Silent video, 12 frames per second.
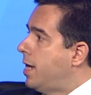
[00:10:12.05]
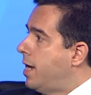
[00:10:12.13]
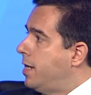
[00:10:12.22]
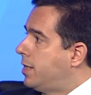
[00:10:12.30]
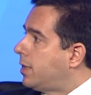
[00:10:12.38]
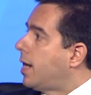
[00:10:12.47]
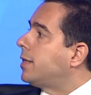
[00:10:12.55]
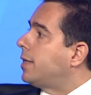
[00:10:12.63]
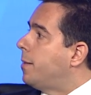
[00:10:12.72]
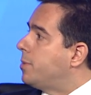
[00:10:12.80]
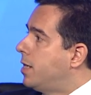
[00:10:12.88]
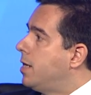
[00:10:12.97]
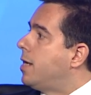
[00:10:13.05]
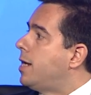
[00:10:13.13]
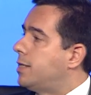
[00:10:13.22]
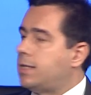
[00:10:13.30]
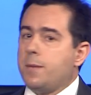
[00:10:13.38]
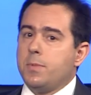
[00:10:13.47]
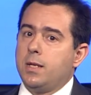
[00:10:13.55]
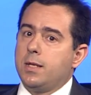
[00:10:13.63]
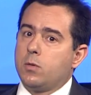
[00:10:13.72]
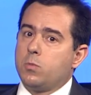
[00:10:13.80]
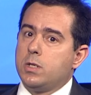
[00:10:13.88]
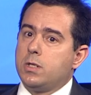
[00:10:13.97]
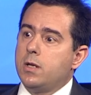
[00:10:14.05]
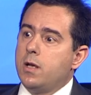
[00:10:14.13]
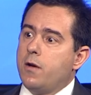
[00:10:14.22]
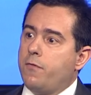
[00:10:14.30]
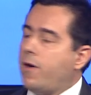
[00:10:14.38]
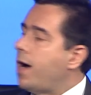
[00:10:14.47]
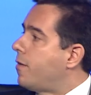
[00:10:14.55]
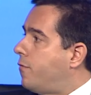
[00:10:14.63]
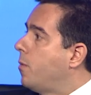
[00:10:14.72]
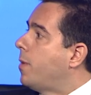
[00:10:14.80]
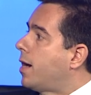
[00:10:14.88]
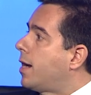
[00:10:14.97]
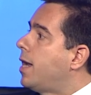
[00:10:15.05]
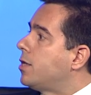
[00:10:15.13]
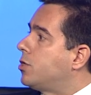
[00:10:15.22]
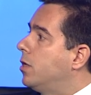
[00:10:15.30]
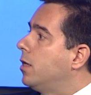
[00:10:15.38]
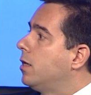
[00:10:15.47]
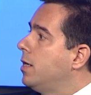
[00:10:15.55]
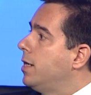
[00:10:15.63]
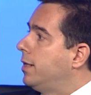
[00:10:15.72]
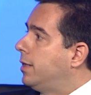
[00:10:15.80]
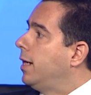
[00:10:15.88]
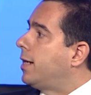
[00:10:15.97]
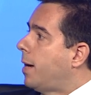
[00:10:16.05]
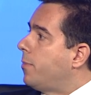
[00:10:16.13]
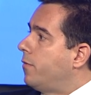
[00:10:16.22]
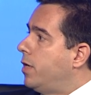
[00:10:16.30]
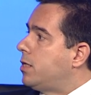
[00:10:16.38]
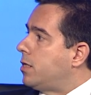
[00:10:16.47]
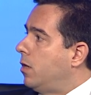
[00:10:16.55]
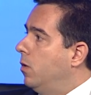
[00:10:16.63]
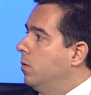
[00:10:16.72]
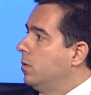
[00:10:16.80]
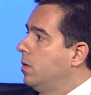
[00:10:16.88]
in startups in Greece, something that was far from our culture till a couple of years ago.